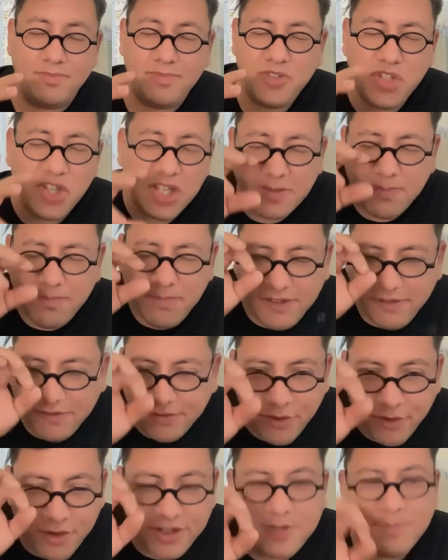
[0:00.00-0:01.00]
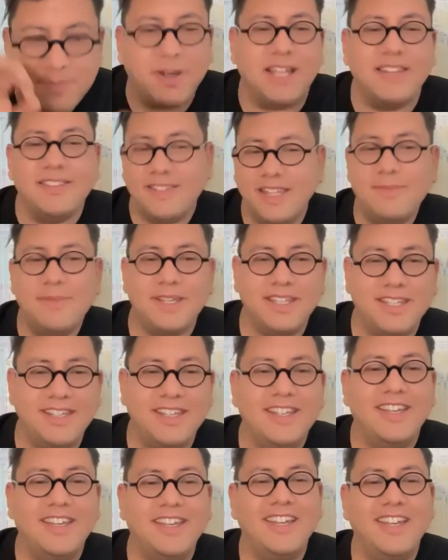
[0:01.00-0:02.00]
just before the pandemic.
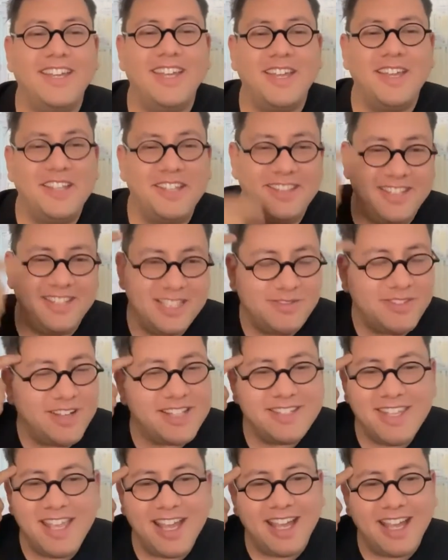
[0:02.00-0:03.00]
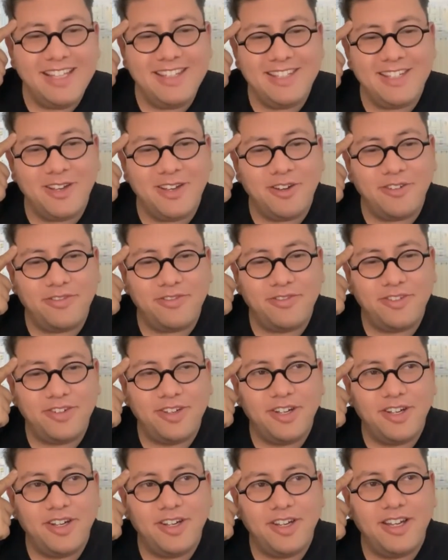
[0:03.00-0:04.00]
This was the idea of
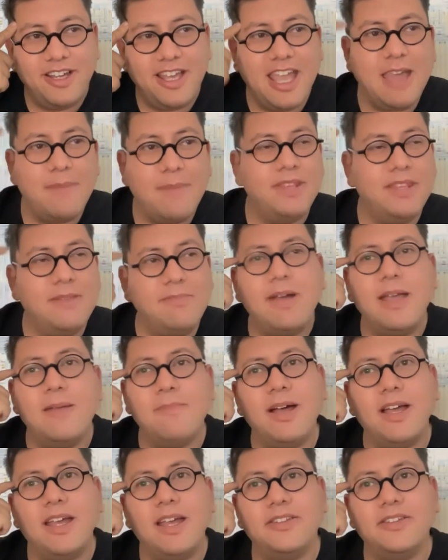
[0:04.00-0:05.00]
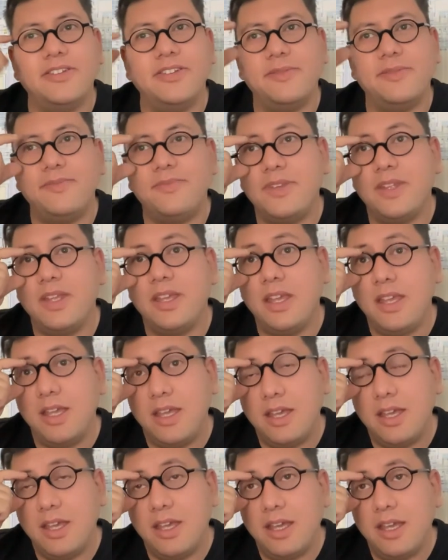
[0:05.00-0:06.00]
happened in my mind.
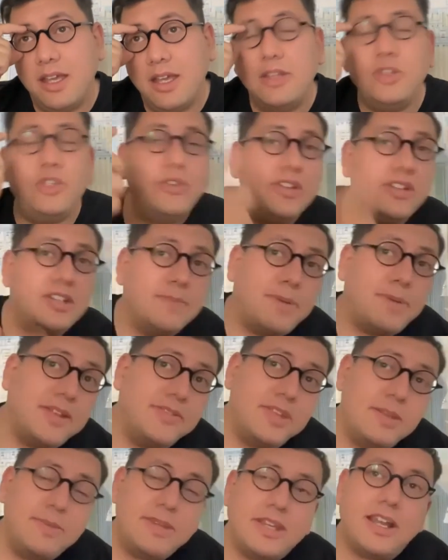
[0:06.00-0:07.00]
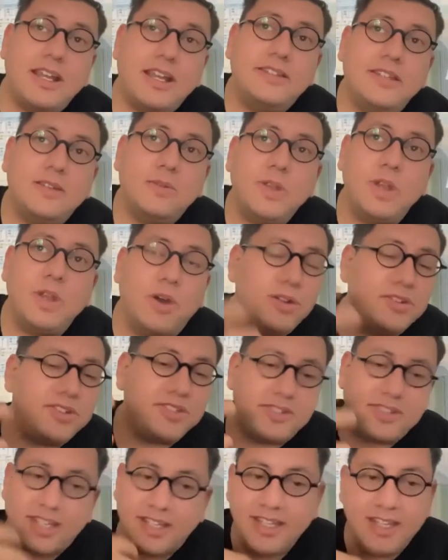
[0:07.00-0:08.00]
During the pandemic, I think we all
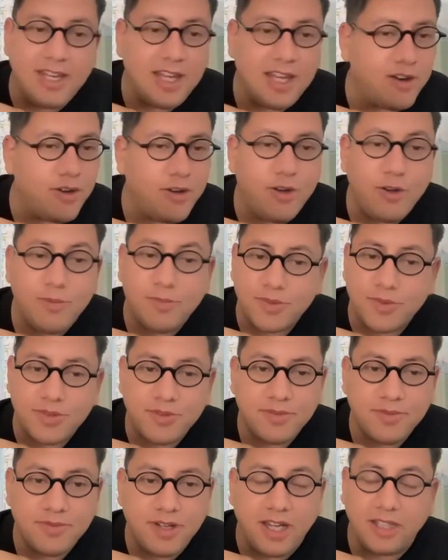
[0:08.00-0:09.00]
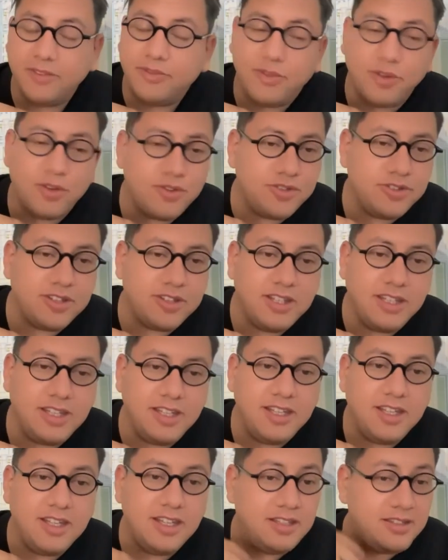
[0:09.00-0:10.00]
stuck in our homes.
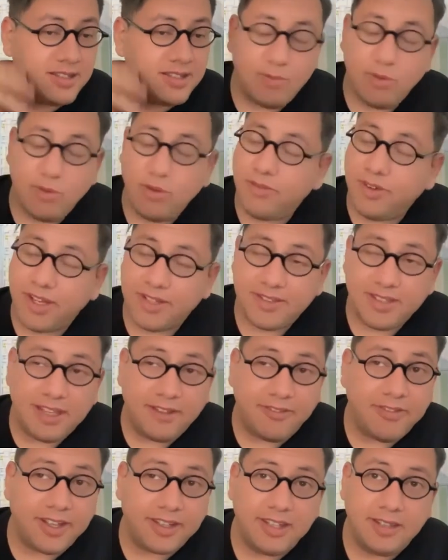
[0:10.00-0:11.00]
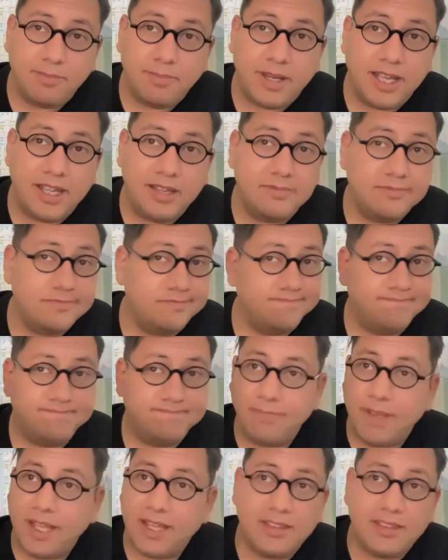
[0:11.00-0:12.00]
Unfortunately, some of us affected by
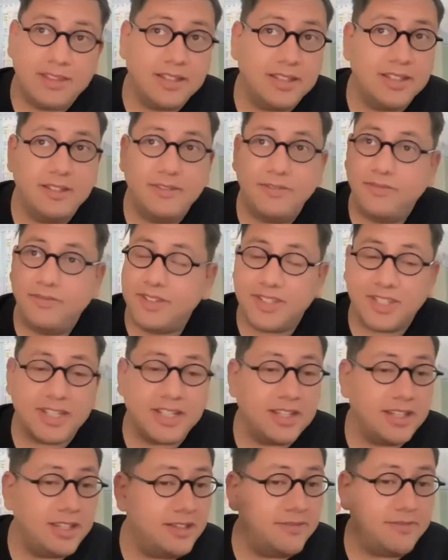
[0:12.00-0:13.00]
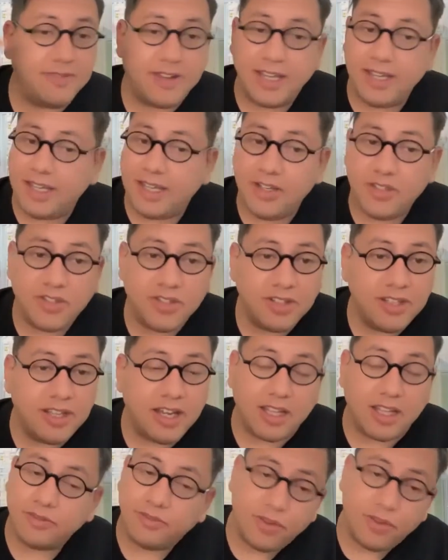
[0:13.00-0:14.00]
mentally, physically, financially,
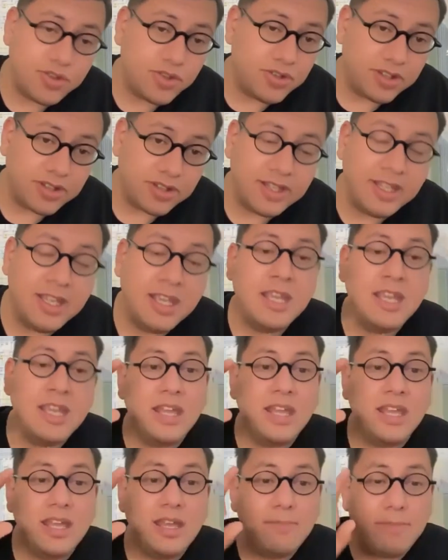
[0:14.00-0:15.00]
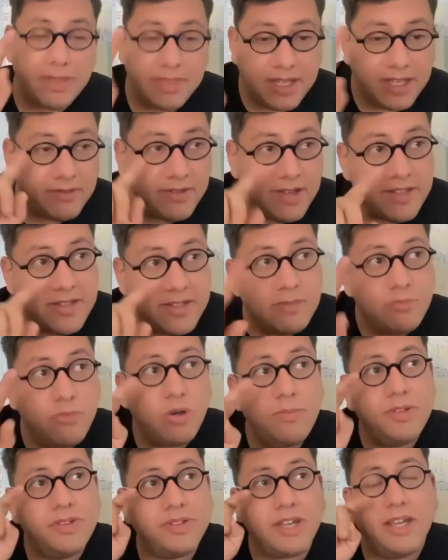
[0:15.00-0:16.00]
unfortunately. But there was this
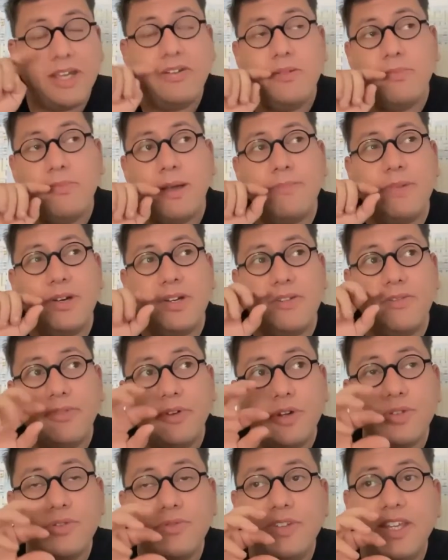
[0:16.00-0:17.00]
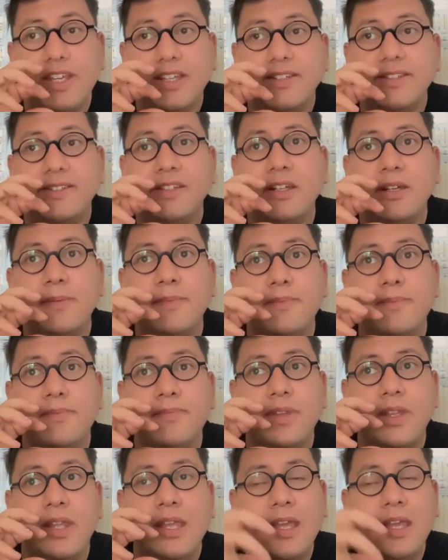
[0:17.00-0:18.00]
moment I remember the first weeks.
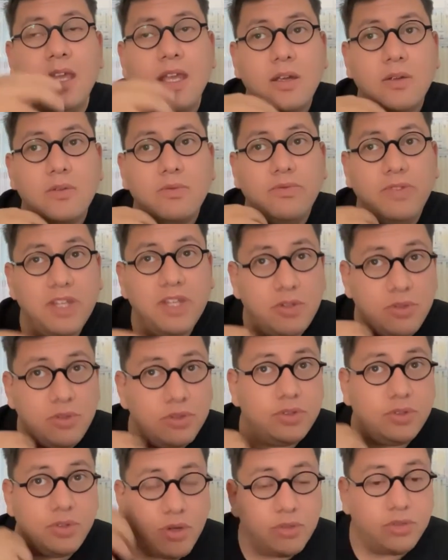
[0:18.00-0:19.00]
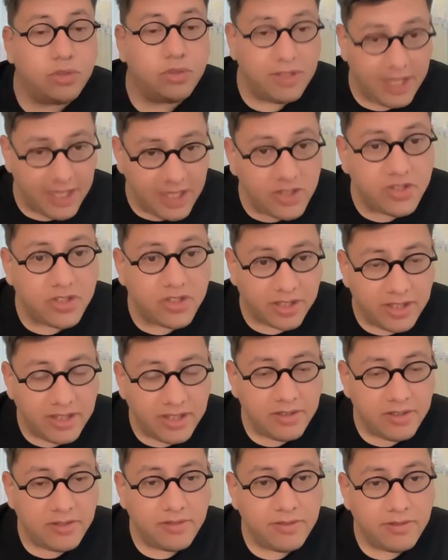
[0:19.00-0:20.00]
We could go to
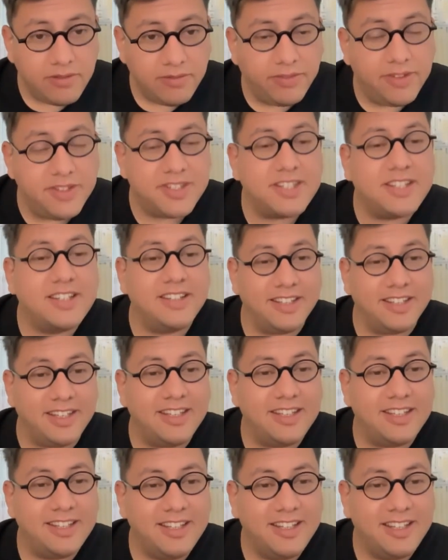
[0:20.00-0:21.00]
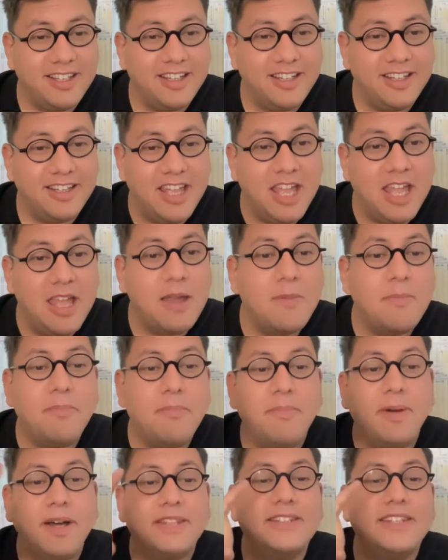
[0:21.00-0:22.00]
nature physically,
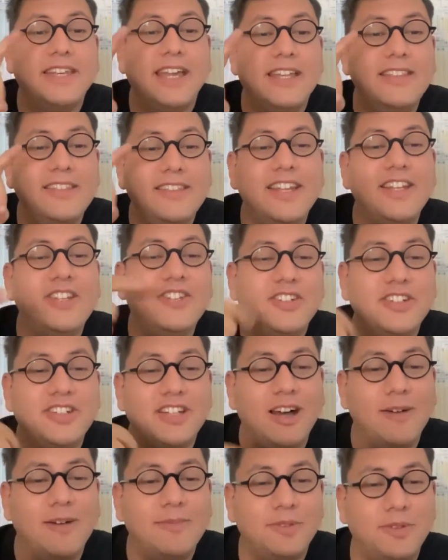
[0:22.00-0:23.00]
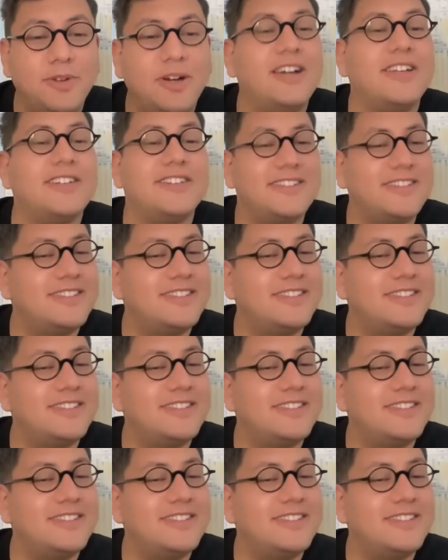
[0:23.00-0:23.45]
but can nature come to us?